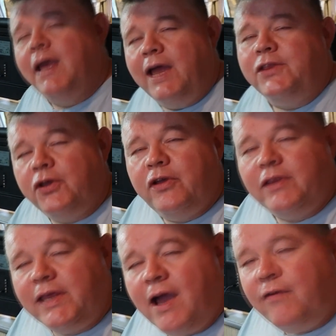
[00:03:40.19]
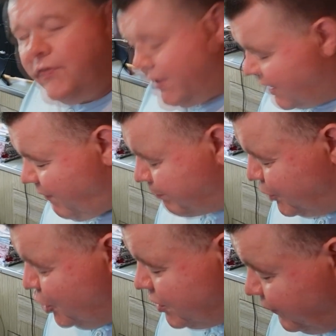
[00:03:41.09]
and do it in the oven and have a
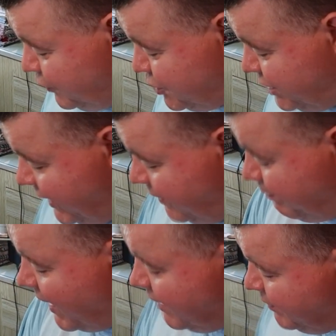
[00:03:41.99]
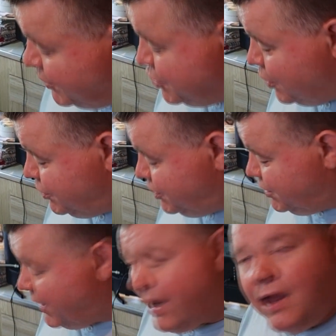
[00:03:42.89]
beautiful steak pie with the sausages
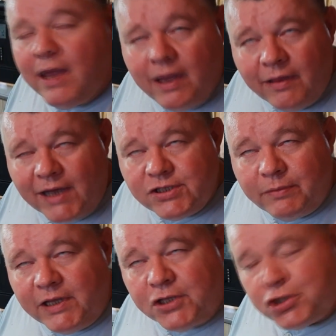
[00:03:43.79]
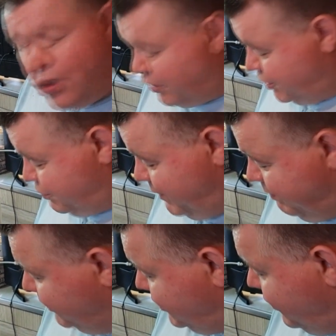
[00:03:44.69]
in it. That's the way the Scottish
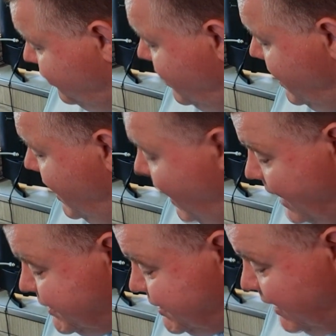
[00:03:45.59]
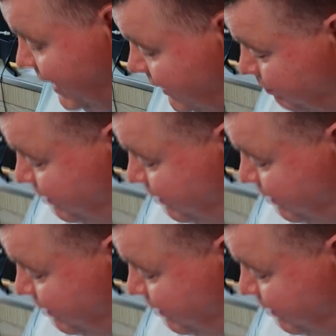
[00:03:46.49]
people do a steak